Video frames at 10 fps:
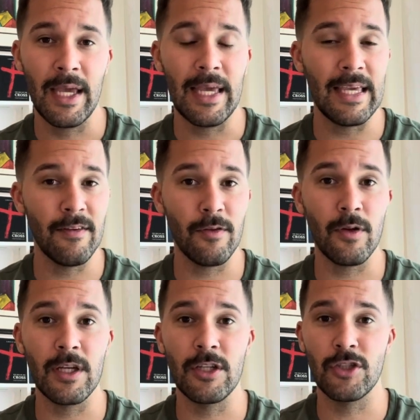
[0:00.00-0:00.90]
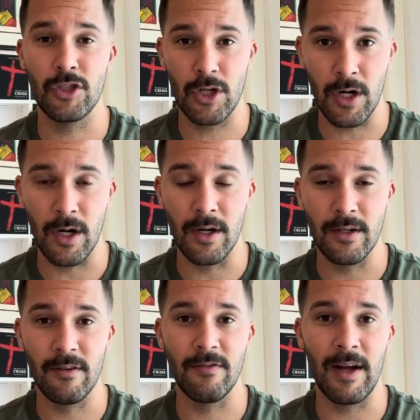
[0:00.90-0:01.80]
evil is sure
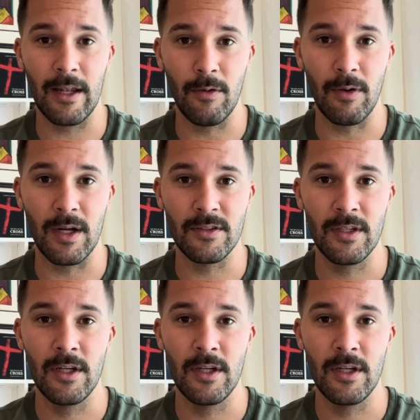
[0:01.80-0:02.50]
to follow us